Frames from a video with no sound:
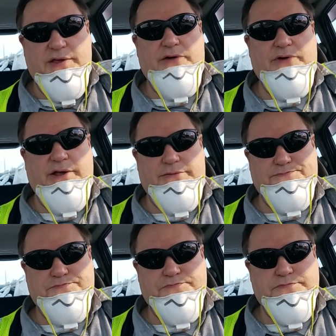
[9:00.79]
area.
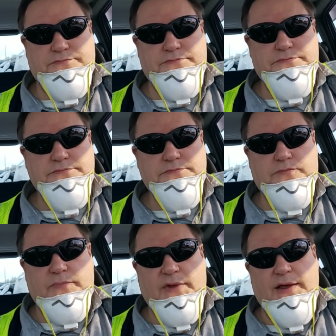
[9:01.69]

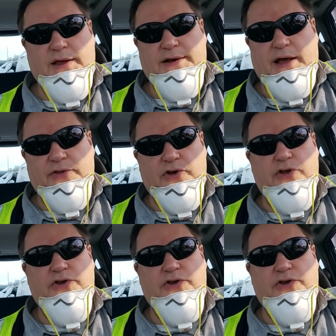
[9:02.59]
Now, the good